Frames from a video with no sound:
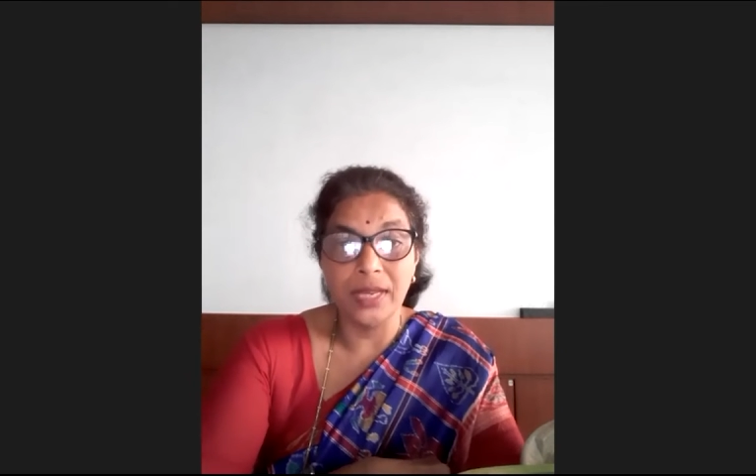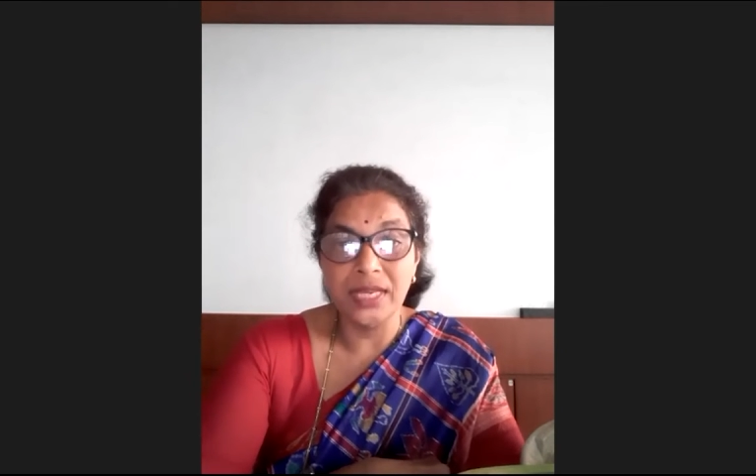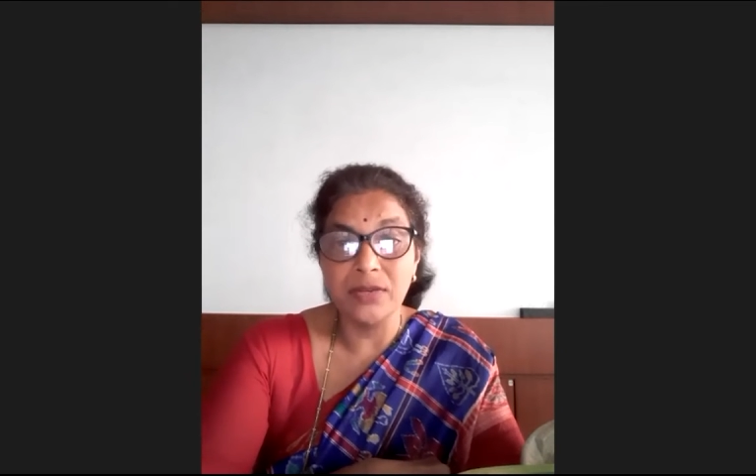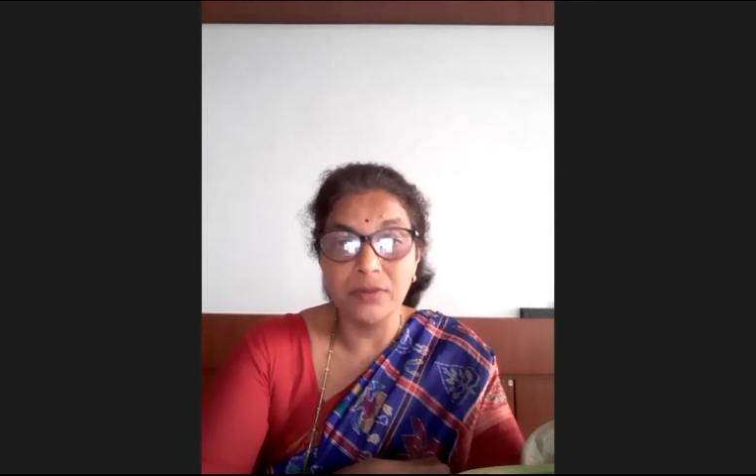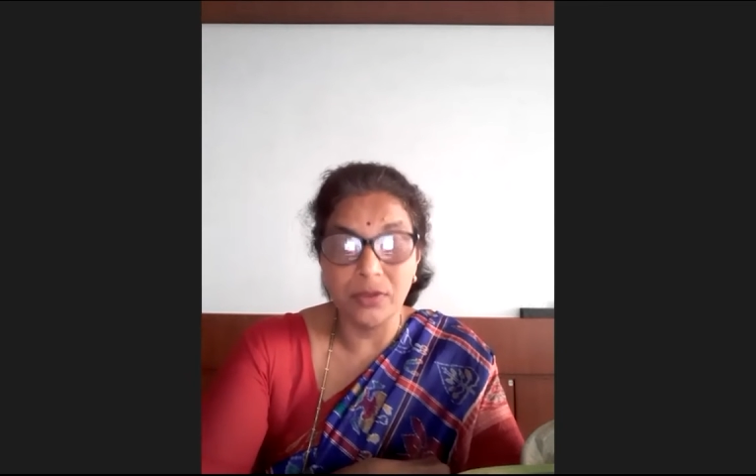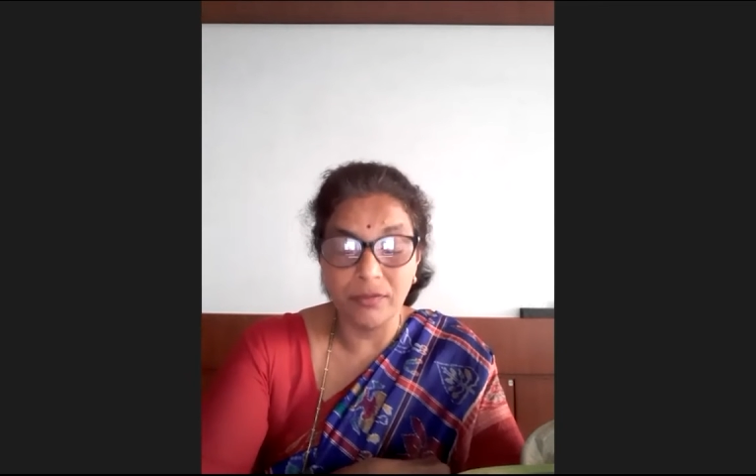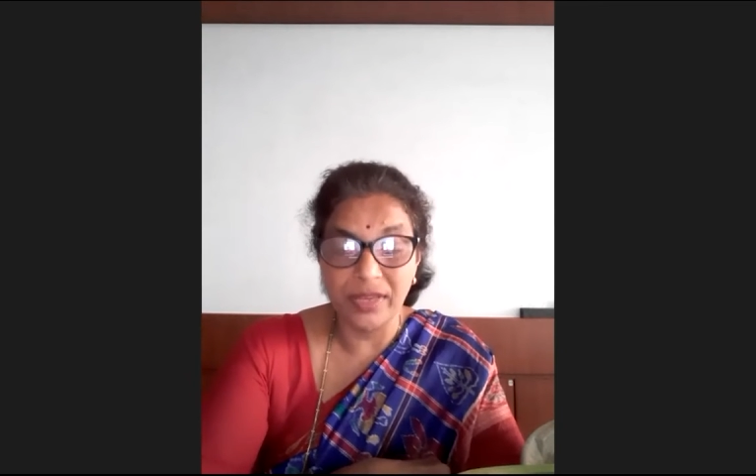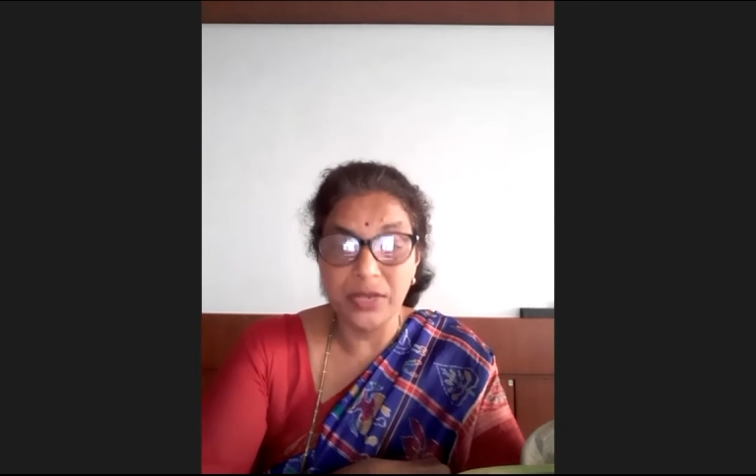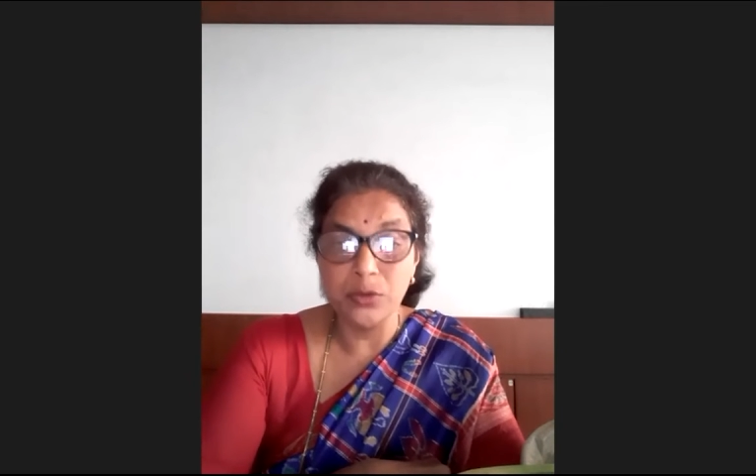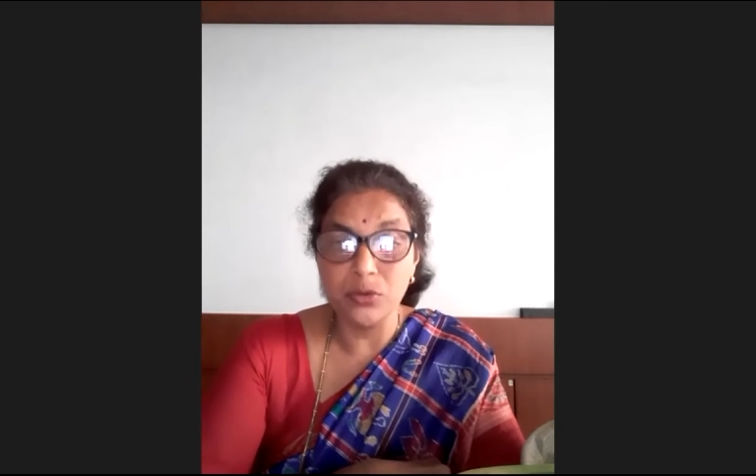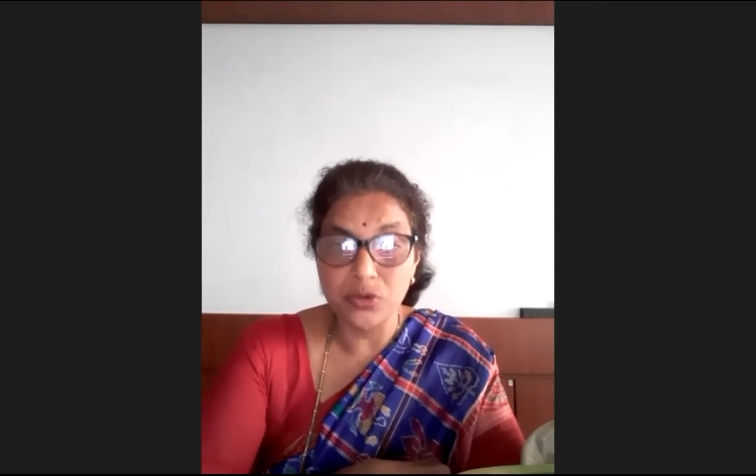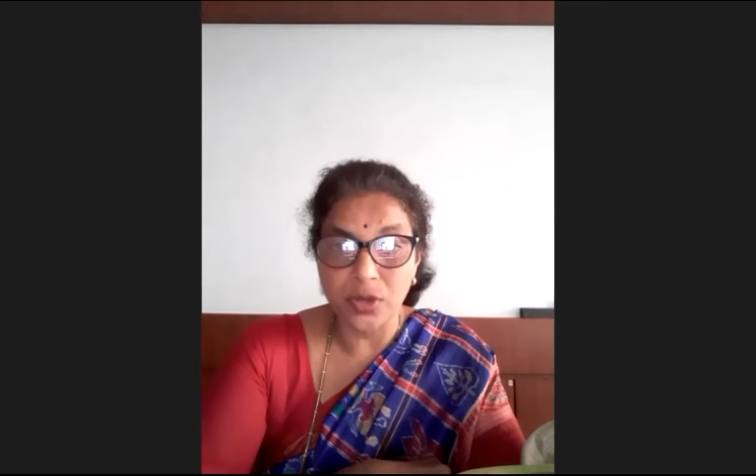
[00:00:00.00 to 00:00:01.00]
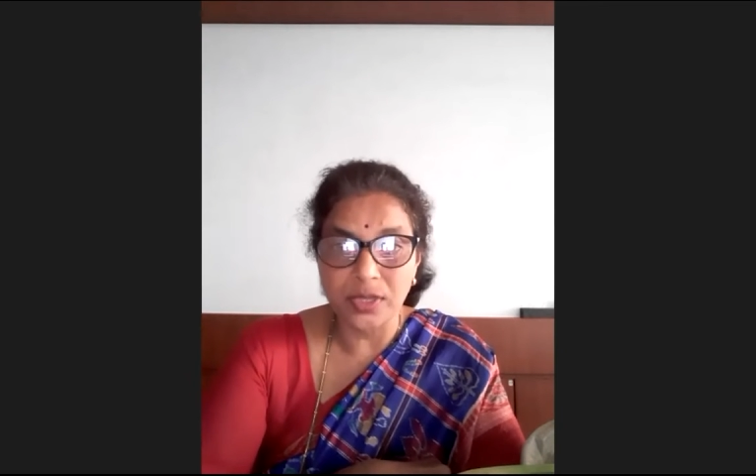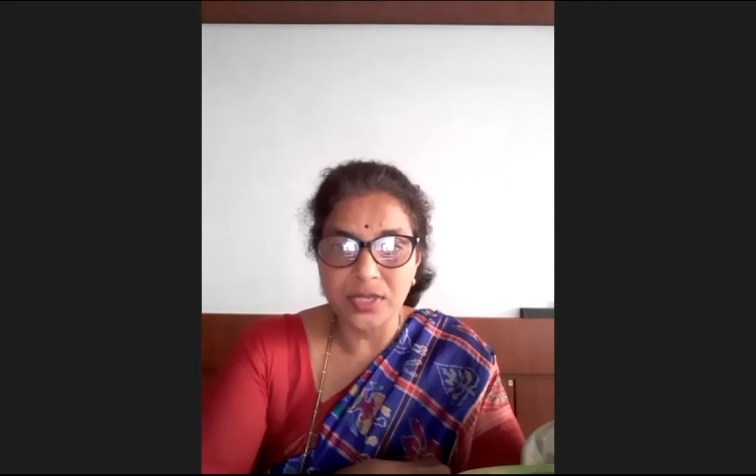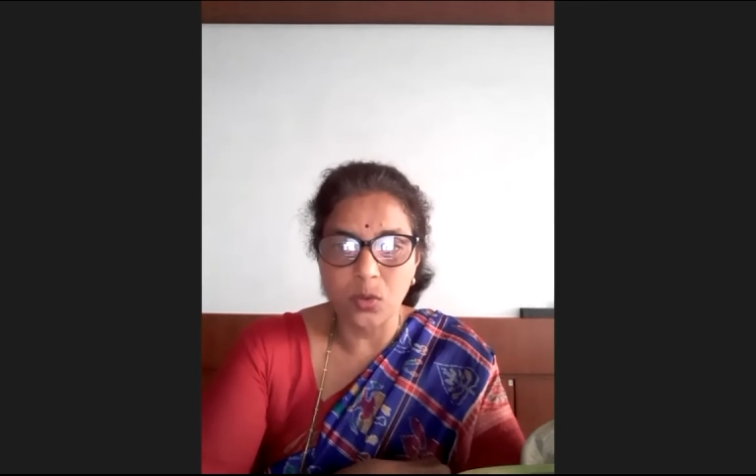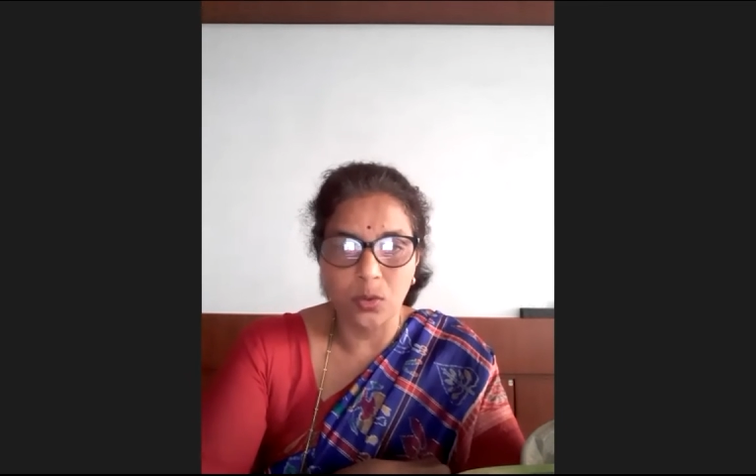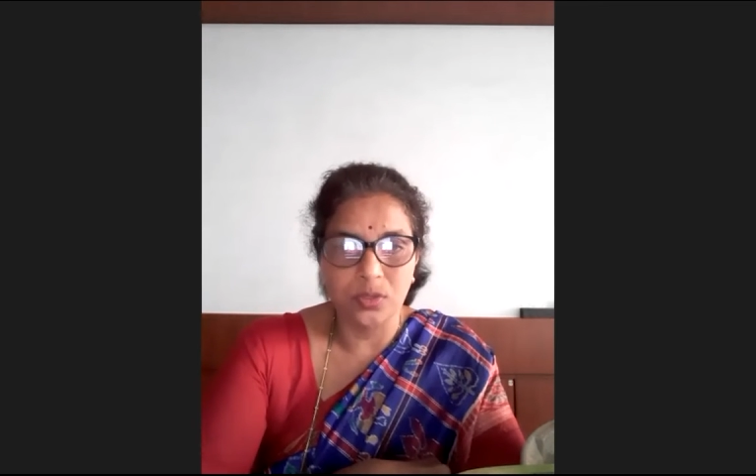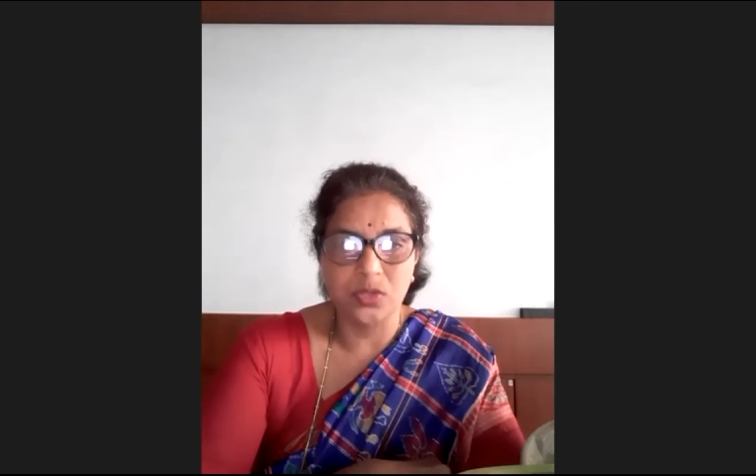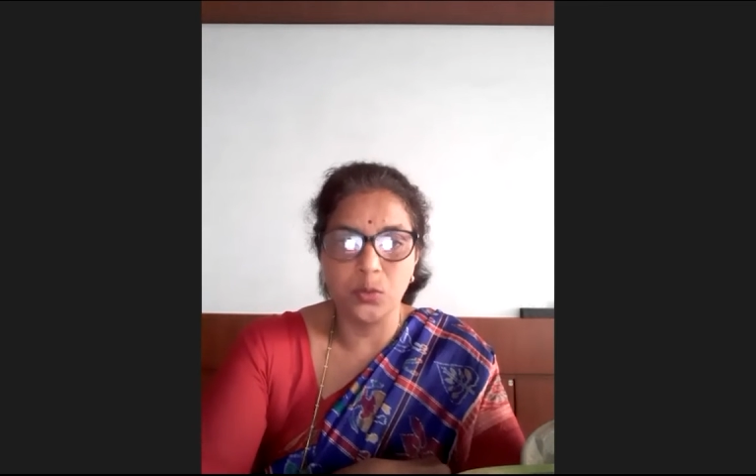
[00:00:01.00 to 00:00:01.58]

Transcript: the, when you join this course,